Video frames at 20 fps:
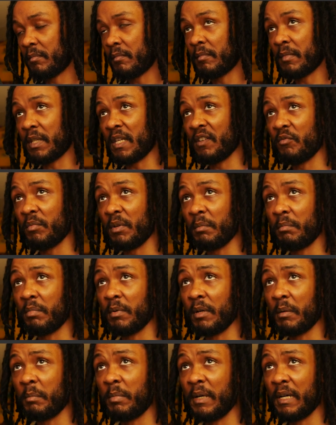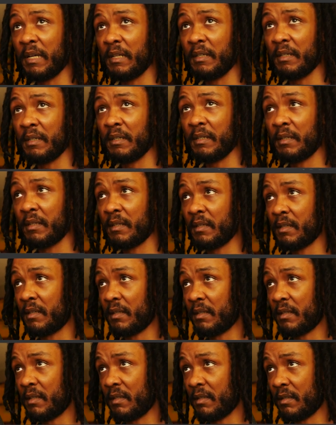Give them a button.
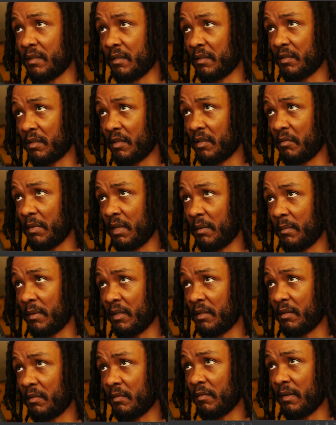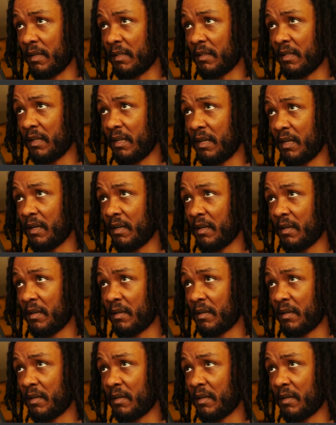So maybe right there.